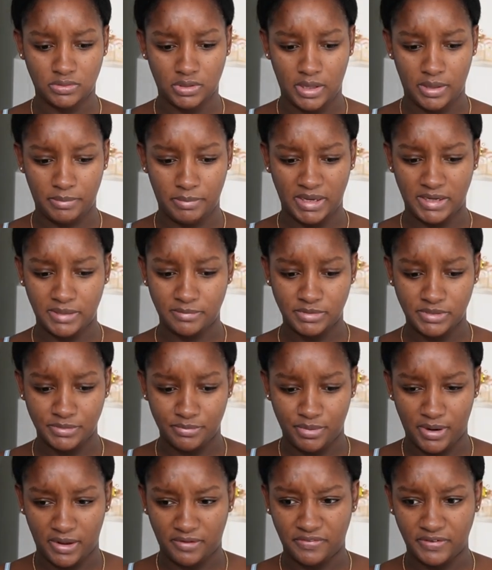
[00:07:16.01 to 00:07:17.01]
made him some
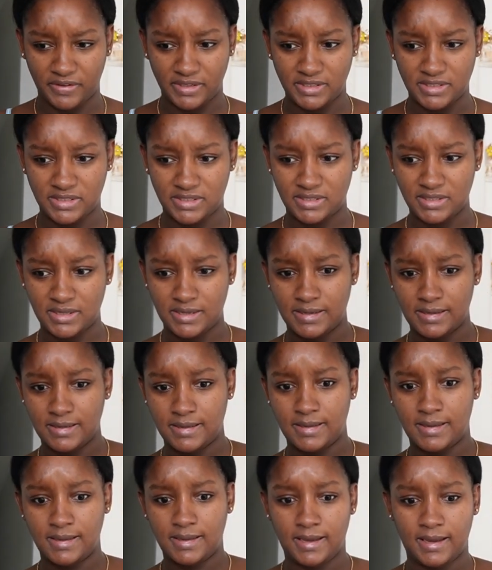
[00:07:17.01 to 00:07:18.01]
breakfast,
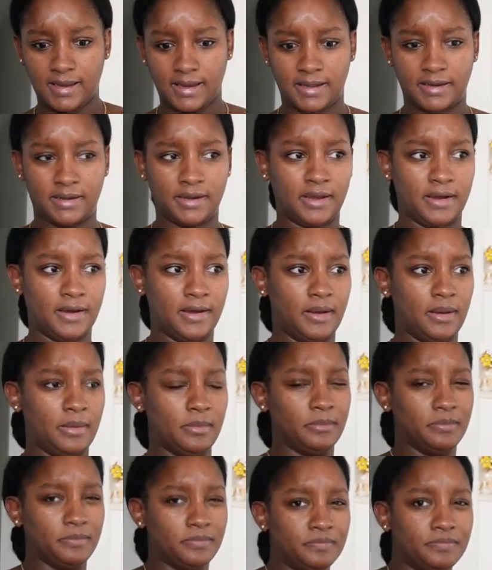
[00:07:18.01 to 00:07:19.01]

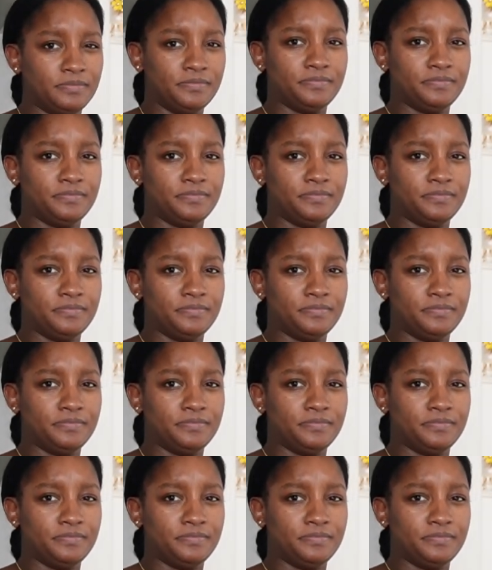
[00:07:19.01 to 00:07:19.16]
and